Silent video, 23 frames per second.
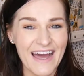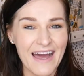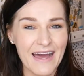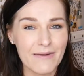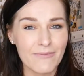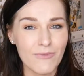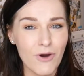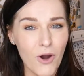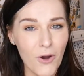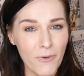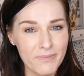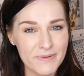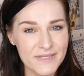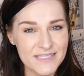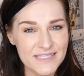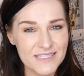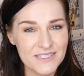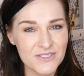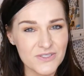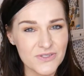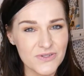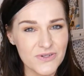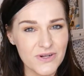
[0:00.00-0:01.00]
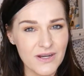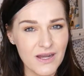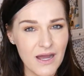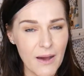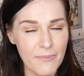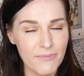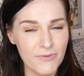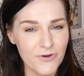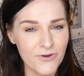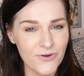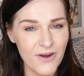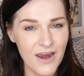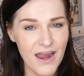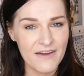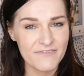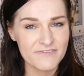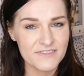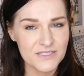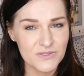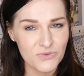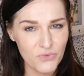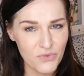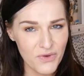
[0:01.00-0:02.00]
I'm hoping to do a couple
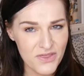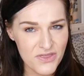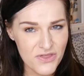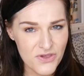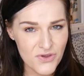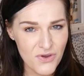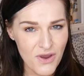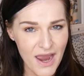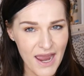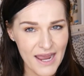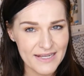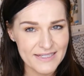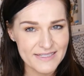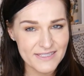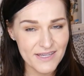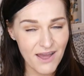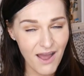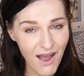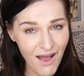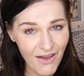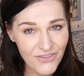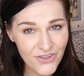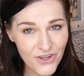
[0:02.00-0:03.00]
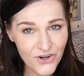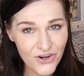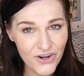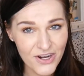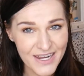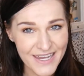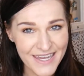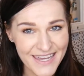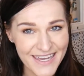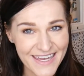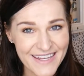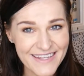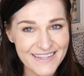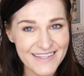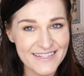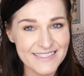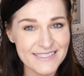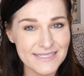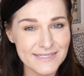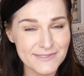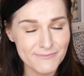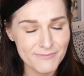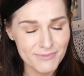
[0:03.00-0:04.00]
crafts with you guys on the Cricut.
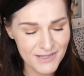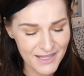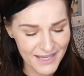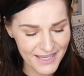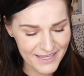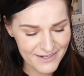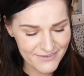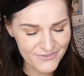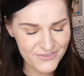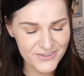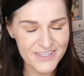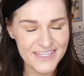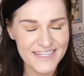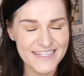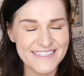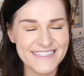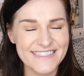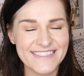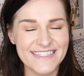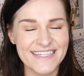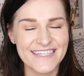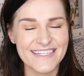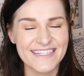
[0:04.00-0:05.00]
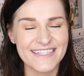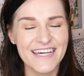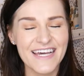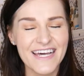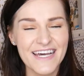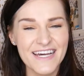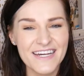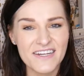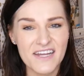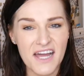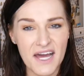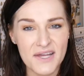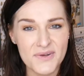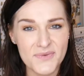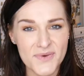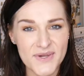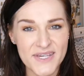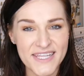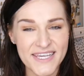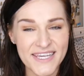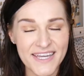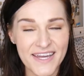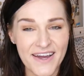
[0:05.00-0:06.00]
That's the plan for this, and God
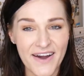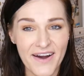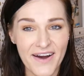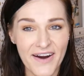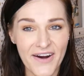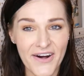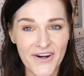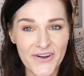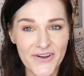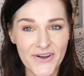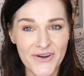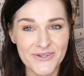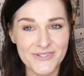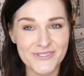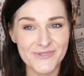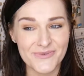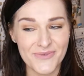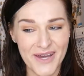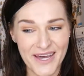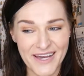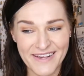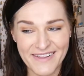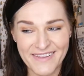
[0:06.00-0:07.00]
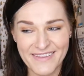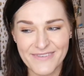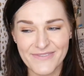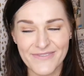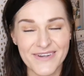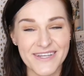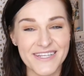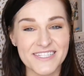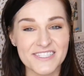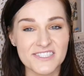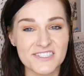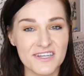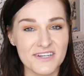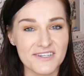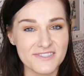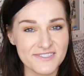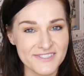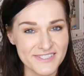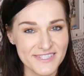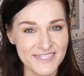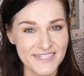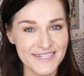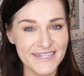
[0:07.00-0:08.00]
willing, all goes well. We shall
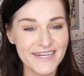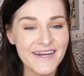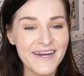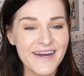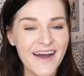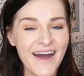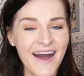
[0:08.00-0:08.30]
see.